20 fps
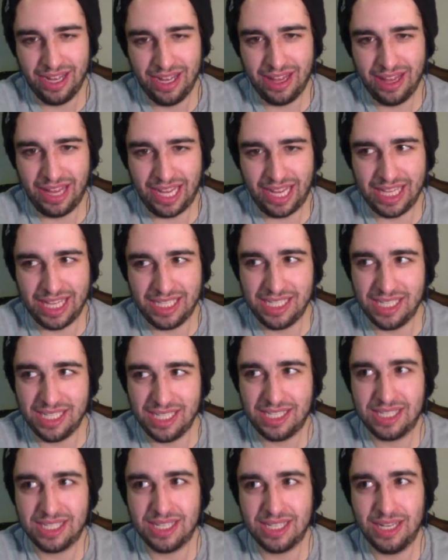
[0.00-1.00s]
Like this
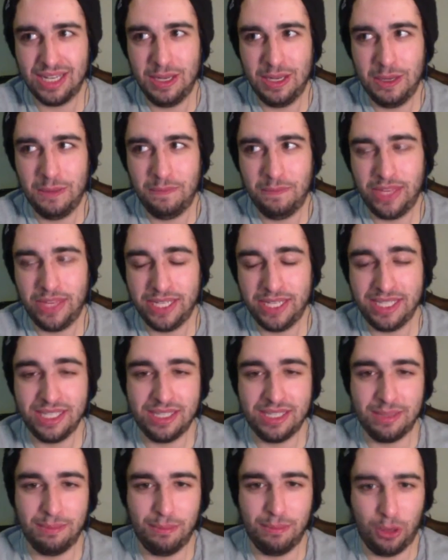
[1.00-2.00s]
is
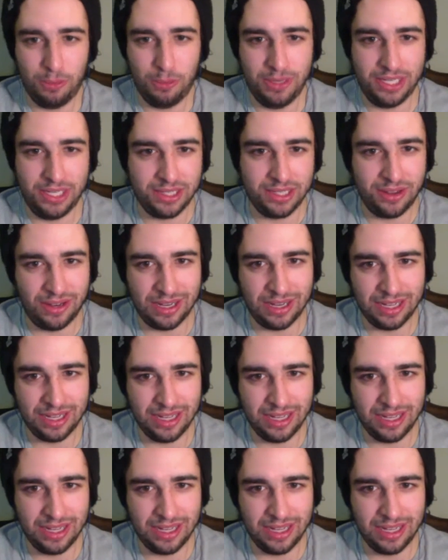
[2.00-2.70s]
a moment song.